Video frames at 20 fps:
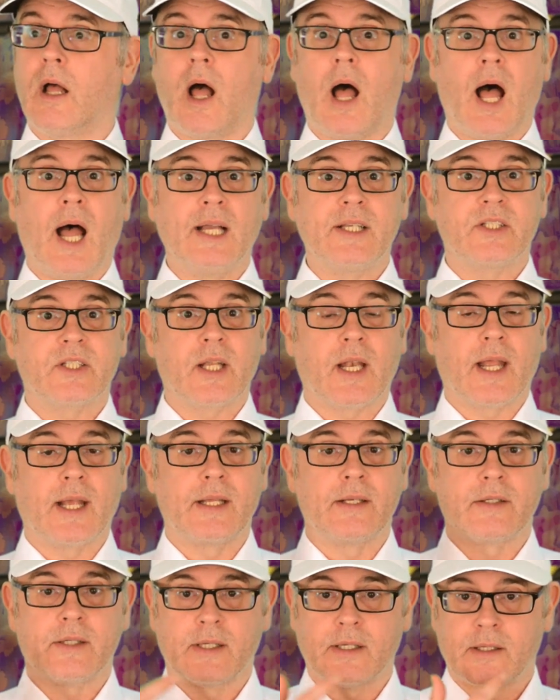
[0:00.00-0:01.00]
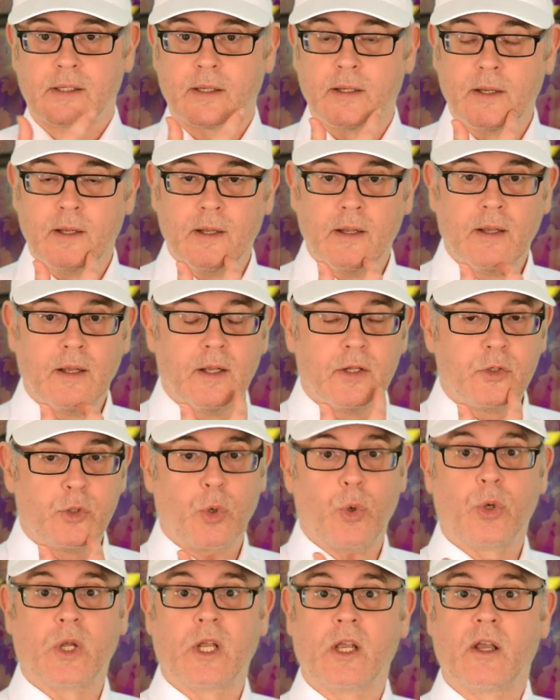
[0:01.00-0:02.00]
isolated.
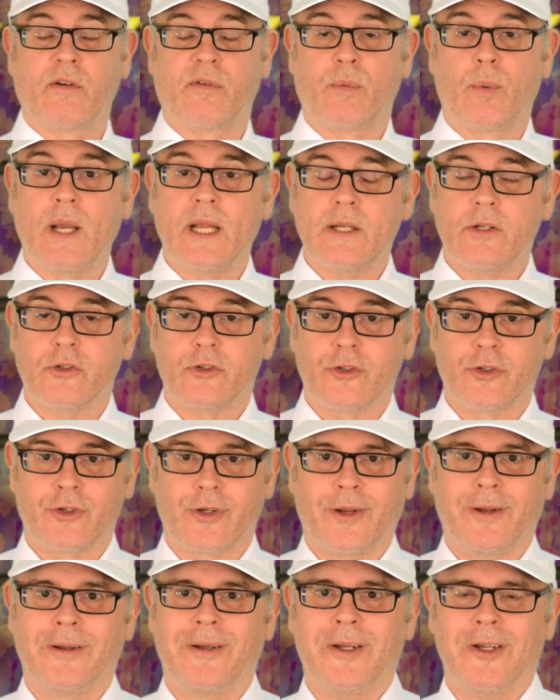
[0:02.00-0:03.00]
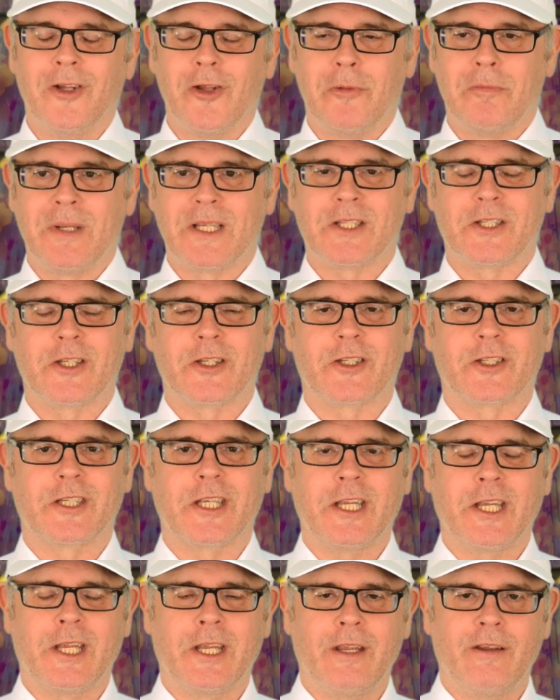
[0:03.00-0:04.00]
Talking of which, Mr.
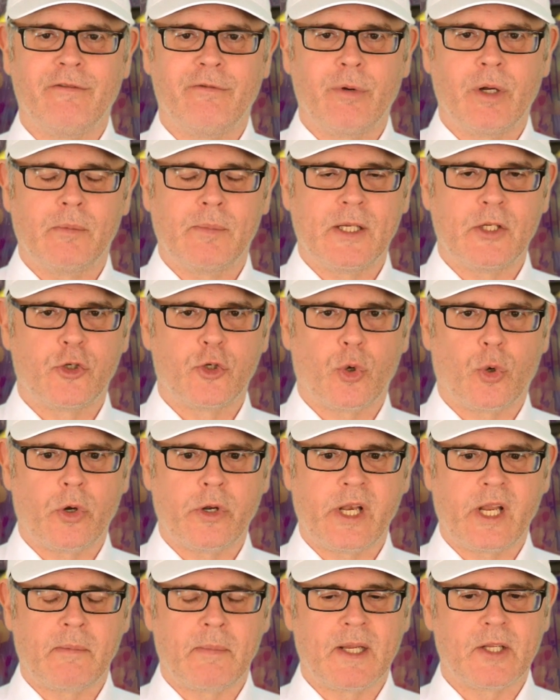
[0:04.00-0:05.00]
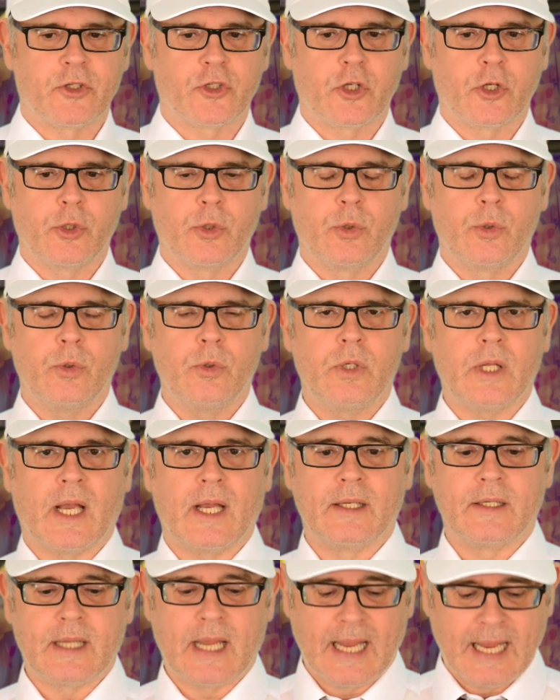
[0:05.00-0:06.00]
Steve will be joining me soon,
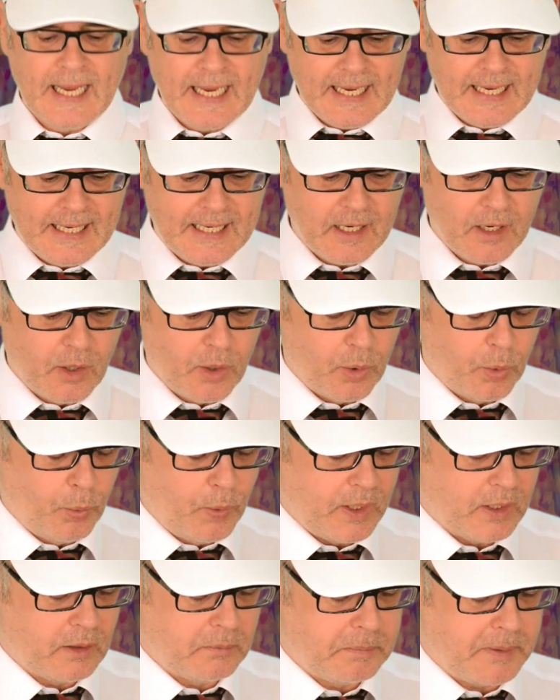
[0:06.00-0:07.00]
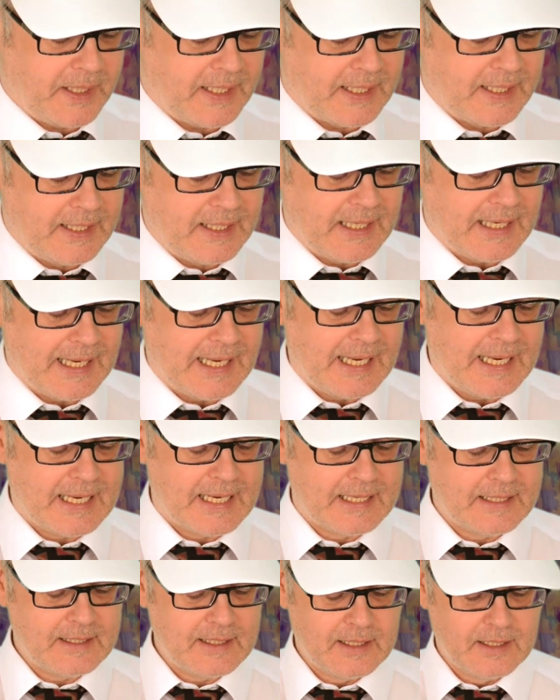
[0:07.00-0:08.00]
and he will be
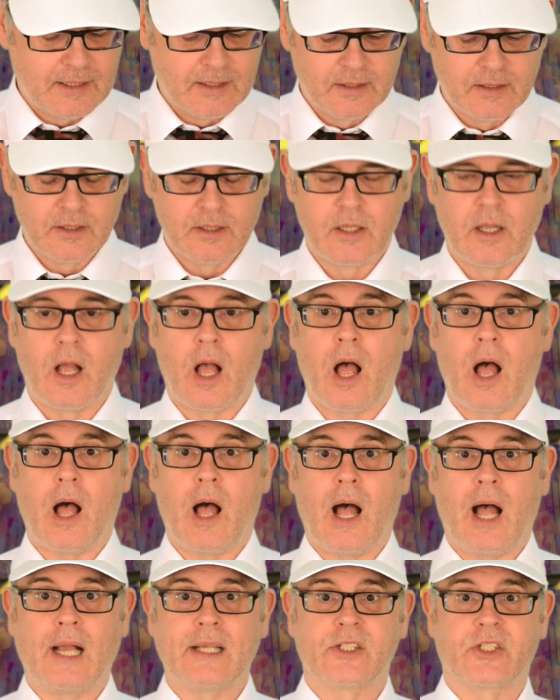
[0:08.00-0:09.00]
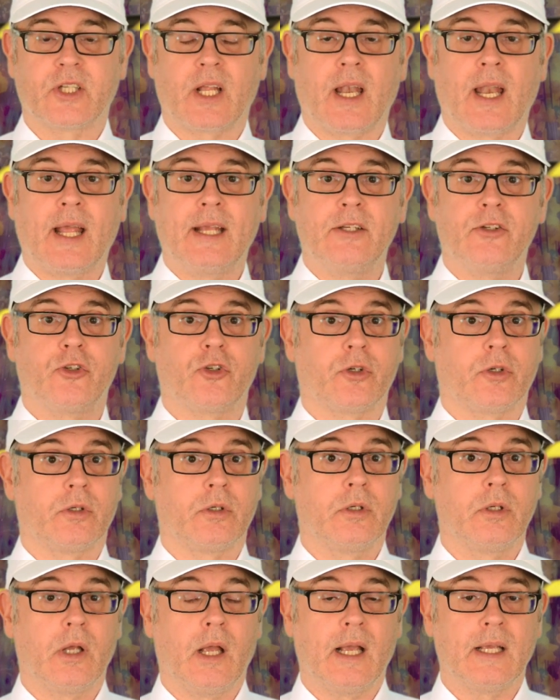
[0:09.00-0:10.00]
in
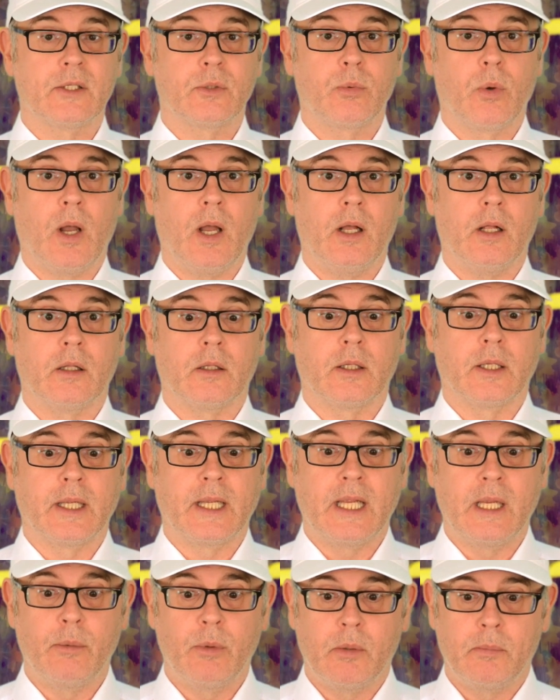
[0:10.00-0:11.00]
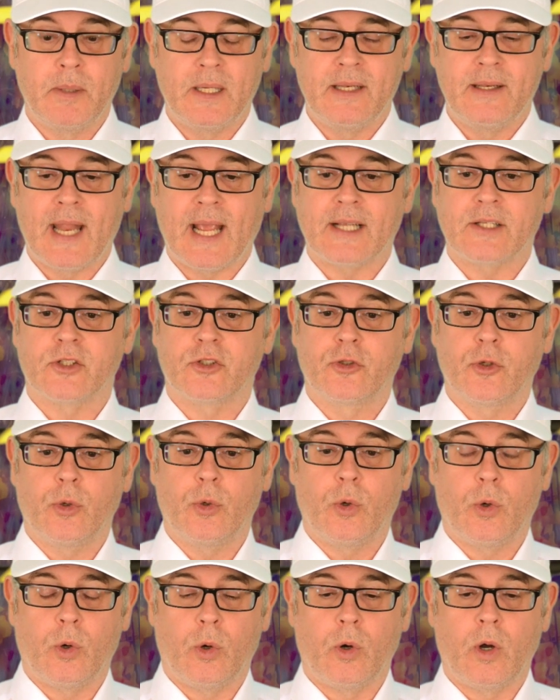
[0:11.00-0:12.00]
isolation as well. He will be next
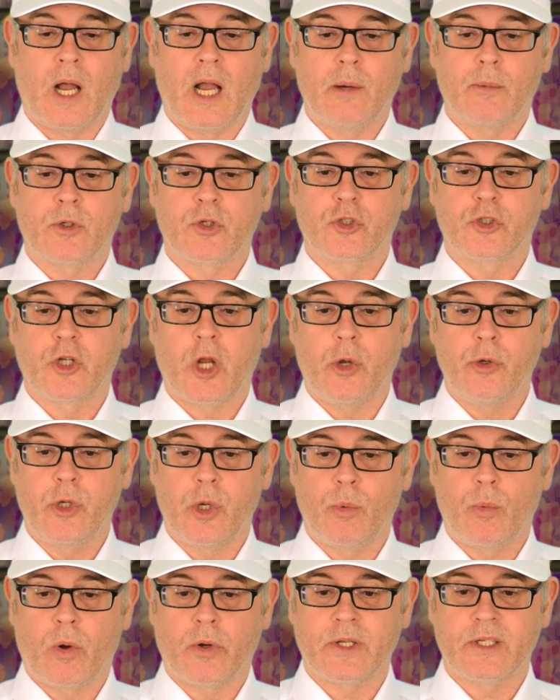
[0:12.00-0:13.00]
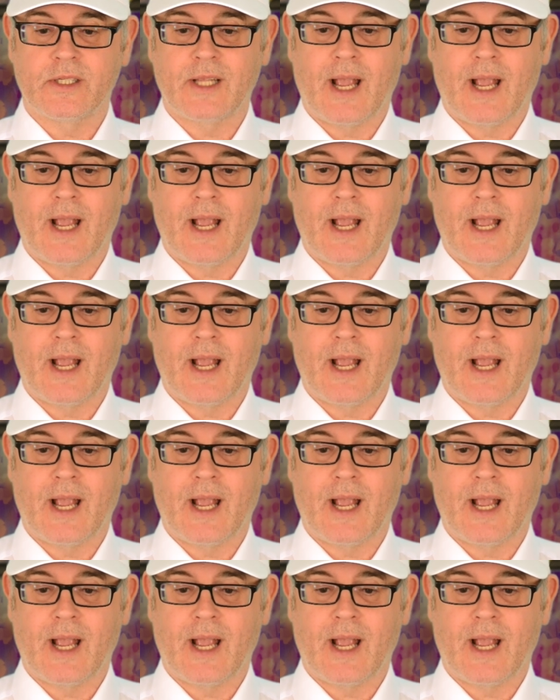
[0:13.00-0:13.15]
door. I will show you what is